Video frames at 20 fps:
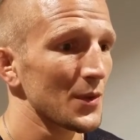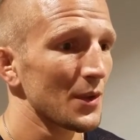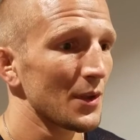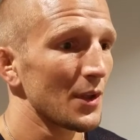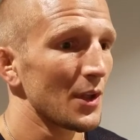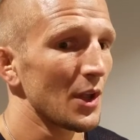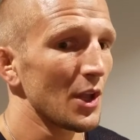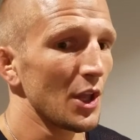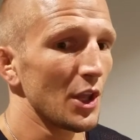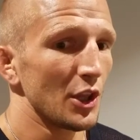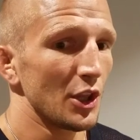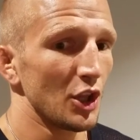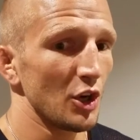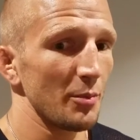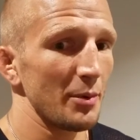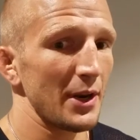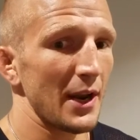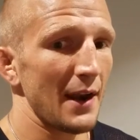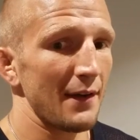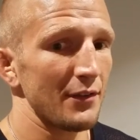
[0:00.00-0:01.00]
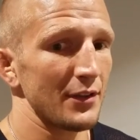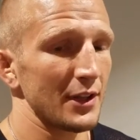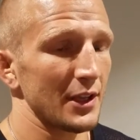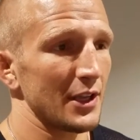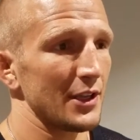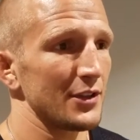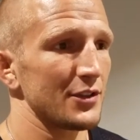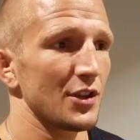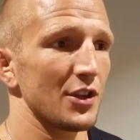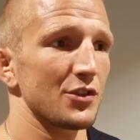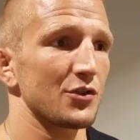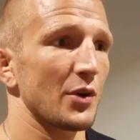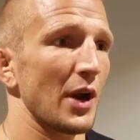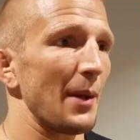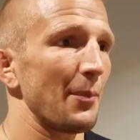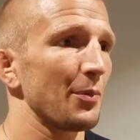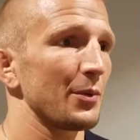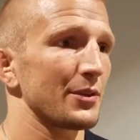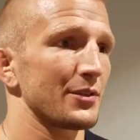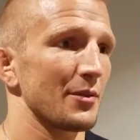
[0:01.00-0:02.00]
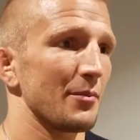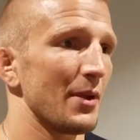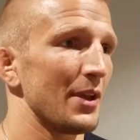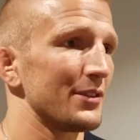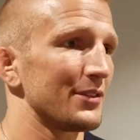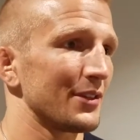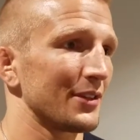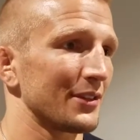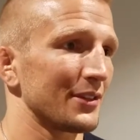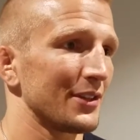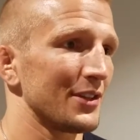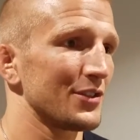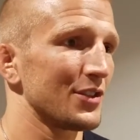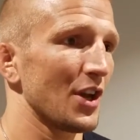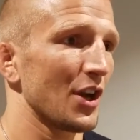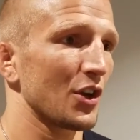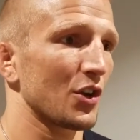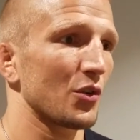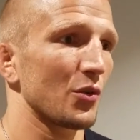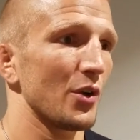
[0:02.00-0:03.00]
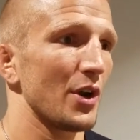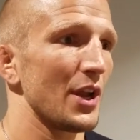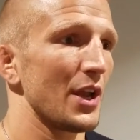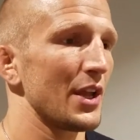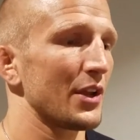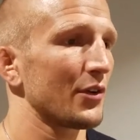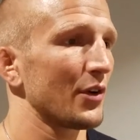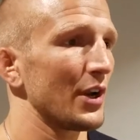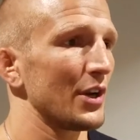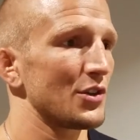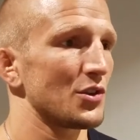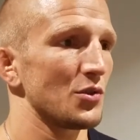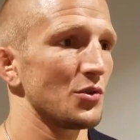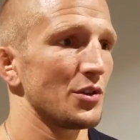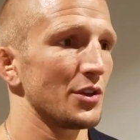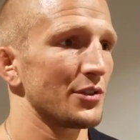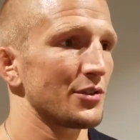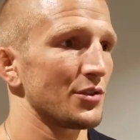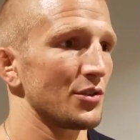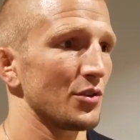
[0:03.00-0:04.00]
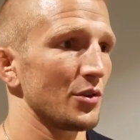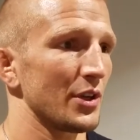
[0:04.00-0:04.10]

A little bit of everything. He's, his is amazing. Yeah. He's got great, great jujitsu.